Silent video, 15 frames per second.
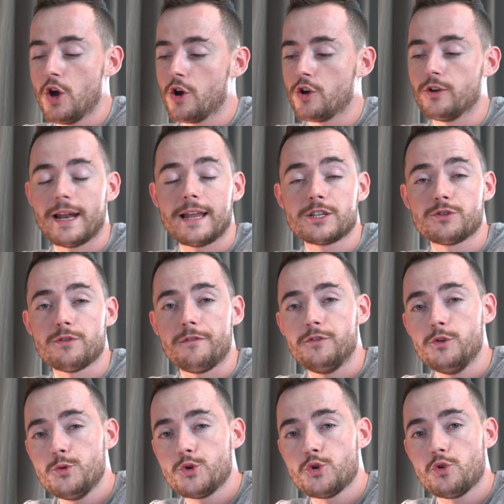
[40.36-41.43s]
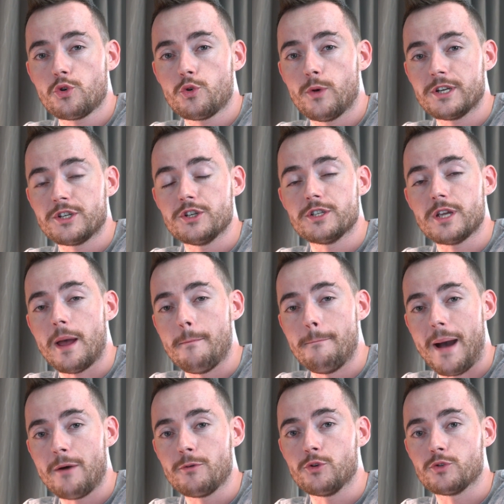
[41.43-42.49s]
You'll answer a few short questions
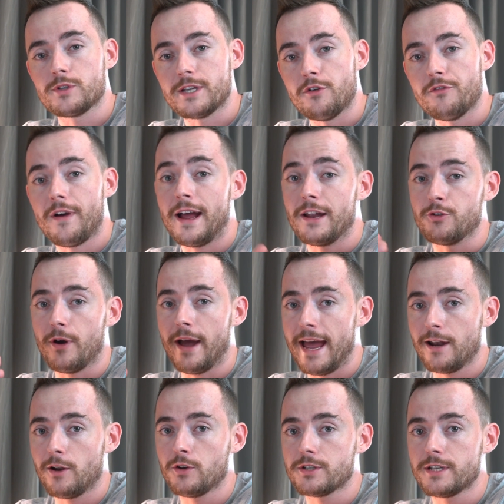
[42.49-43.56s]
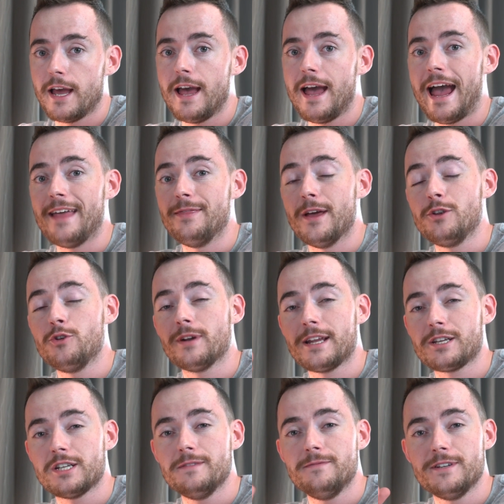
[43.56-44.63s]
about yourself and your hair loss, and then you'll
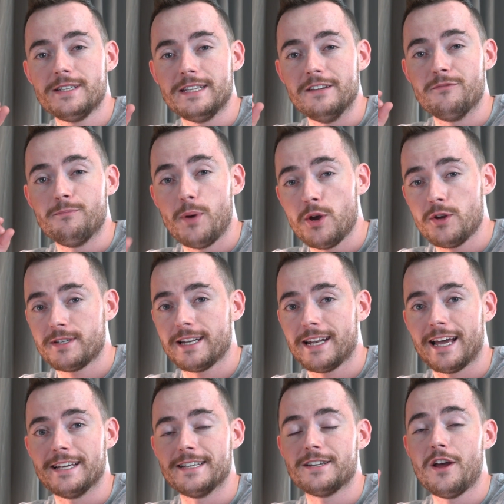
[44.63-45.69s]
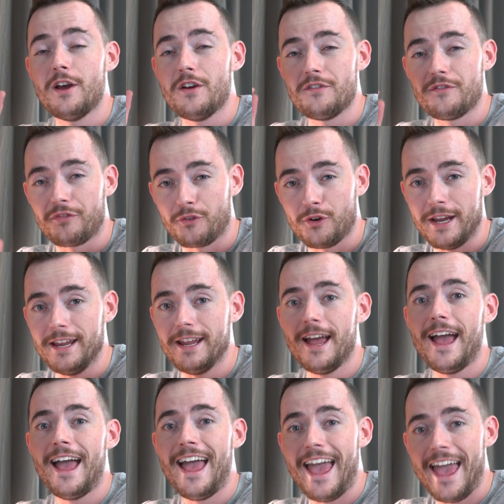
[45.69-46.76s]
actually receive personalized, free,
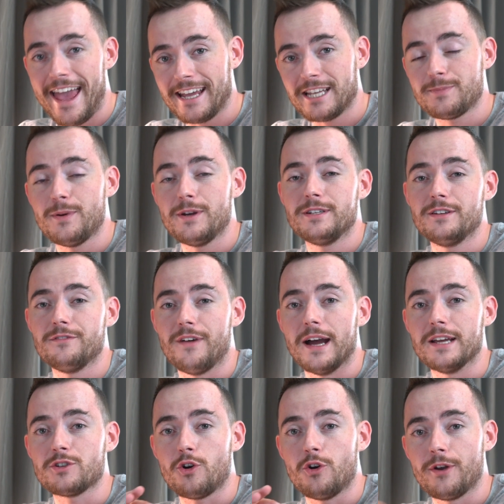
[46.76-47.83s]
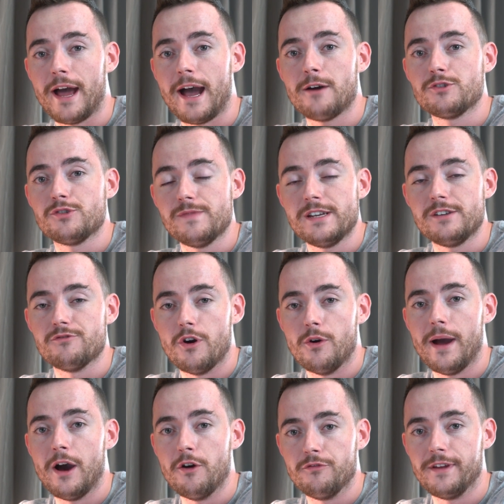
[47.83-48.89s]
expert advice on how to regrow
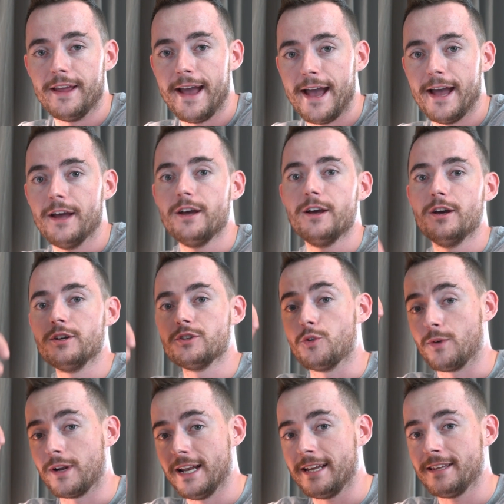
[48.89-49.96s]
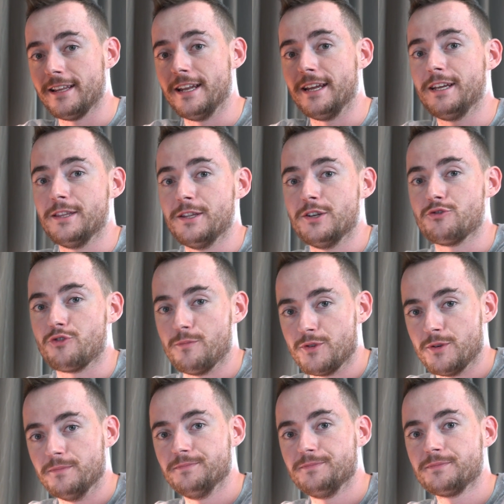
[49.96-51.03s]
healthy hair. So click the link in the
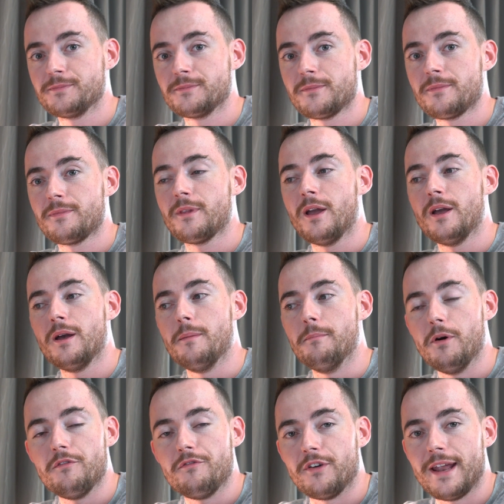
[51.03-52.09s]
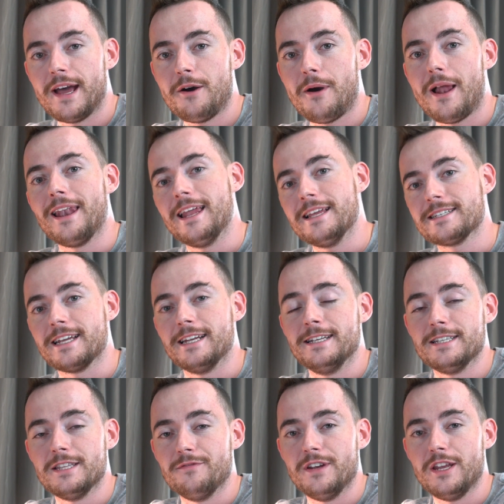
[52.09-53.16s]
description. But for now, let's get
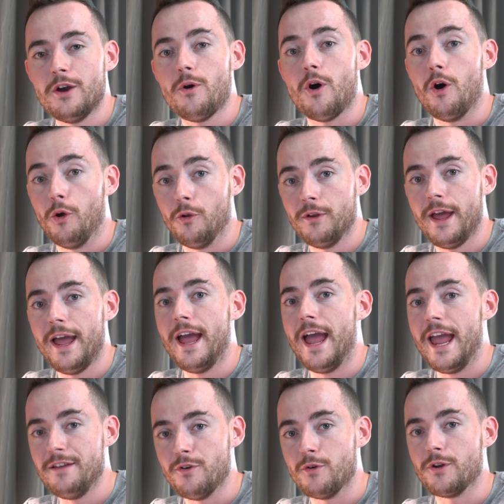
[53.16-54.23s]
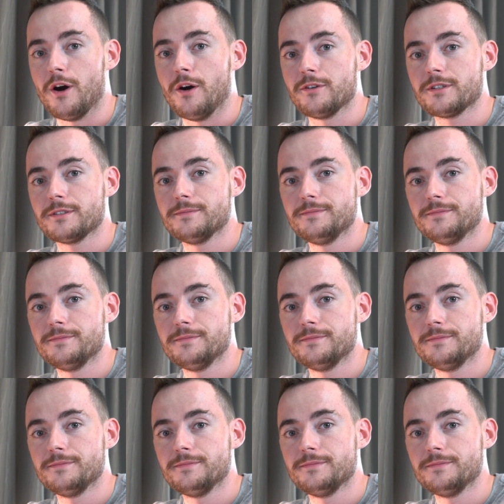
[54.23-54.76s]
into the video on Avodart.